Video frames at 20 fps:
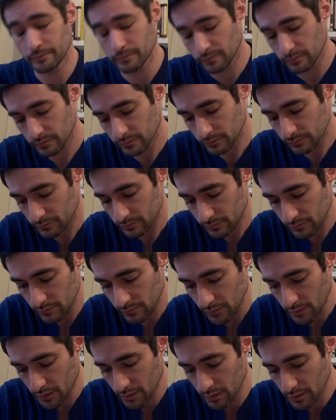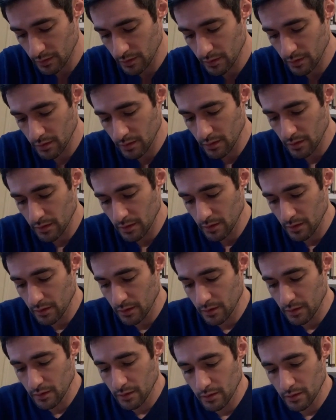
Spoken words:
(silence)